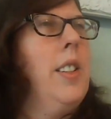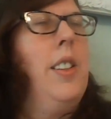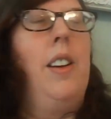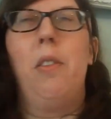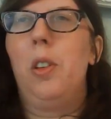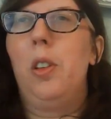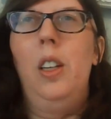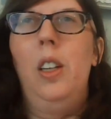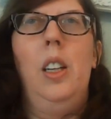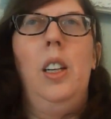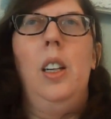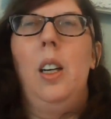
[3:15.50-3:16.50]
never
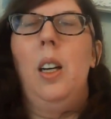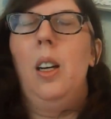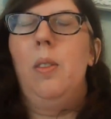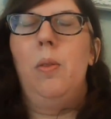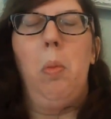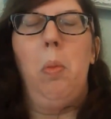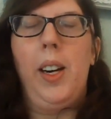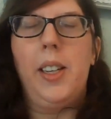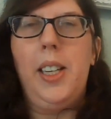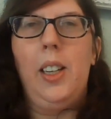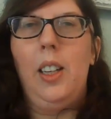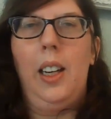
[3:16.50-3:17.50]

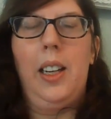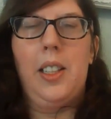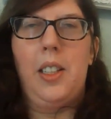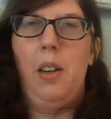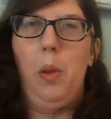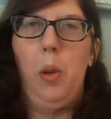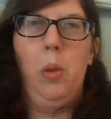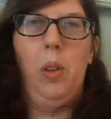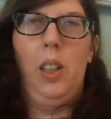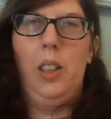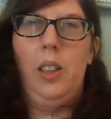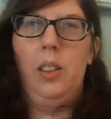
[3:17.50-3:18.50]
monetarily is
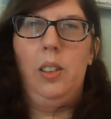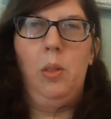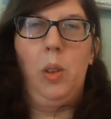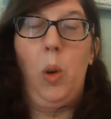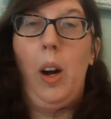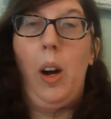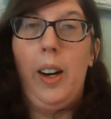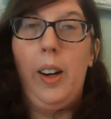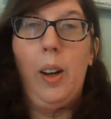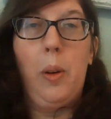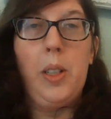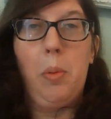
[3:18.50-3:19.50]
never uh,
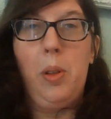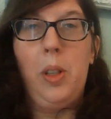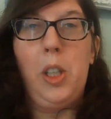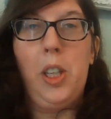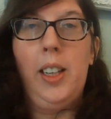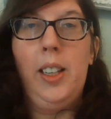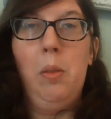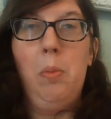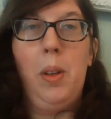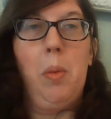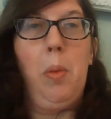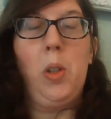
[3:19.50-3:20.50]
required, always appreciated.
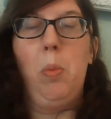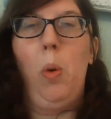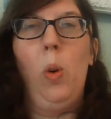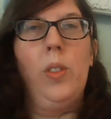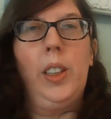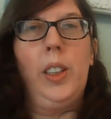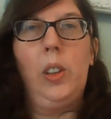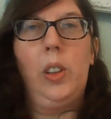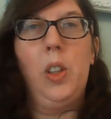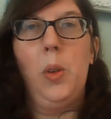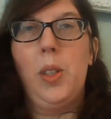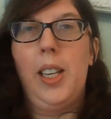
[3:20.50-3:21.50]
But the most important thing you
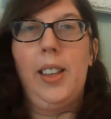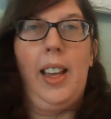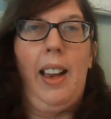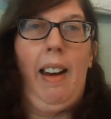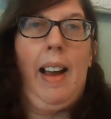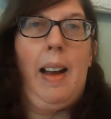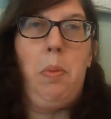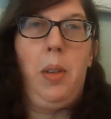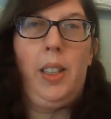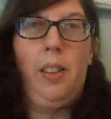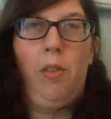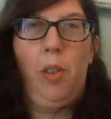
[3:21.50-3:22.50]
can do is hit that like
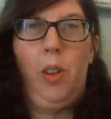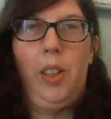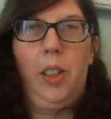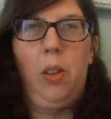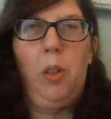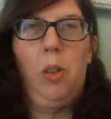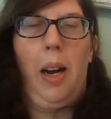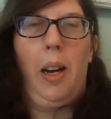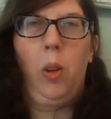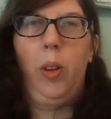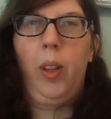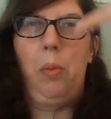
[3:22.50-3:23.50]
button for the YouTube
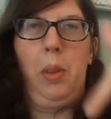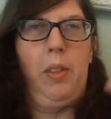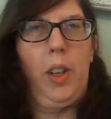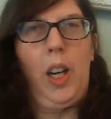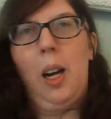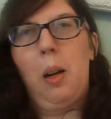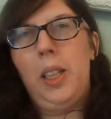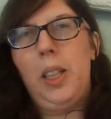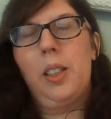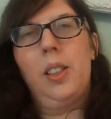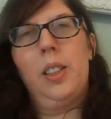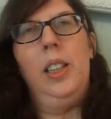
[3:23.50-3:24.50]
algorithm, leave a
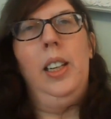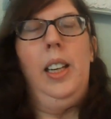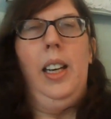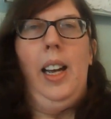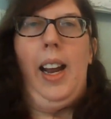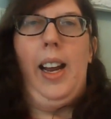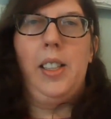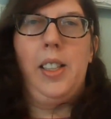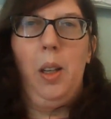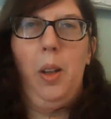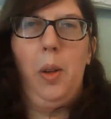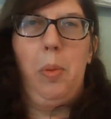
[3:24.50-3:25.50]
comment, and
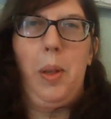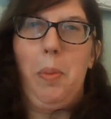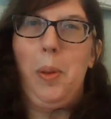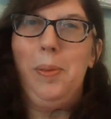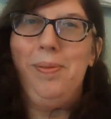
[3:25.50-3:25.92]
tell other people.